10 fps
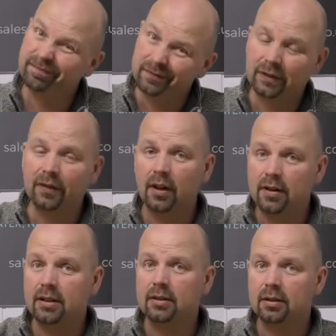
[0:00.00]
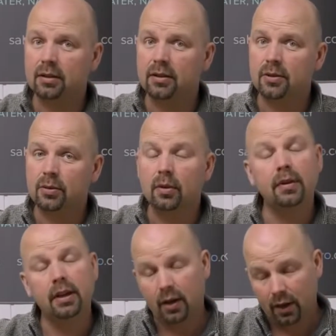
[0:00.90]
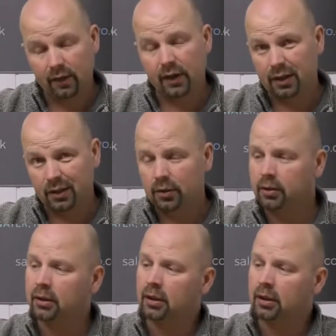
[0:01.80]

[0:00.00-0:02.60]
as far as internals go, they are very good.